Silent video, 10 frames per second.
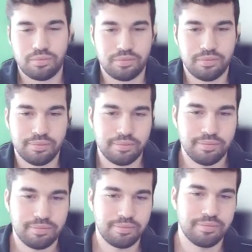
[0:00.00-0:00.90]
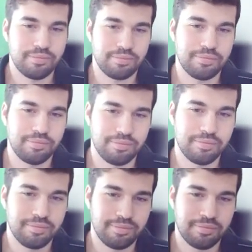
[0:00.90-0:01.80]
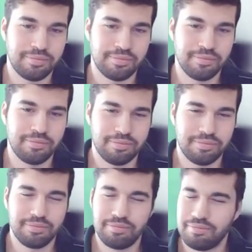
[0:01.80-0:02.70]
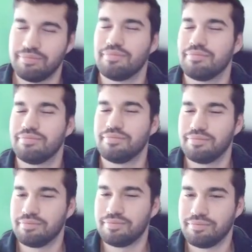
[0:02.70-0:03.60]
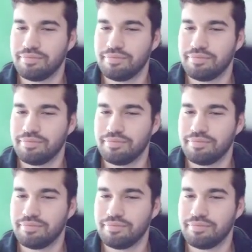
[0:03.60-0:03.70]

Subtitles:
[no speech]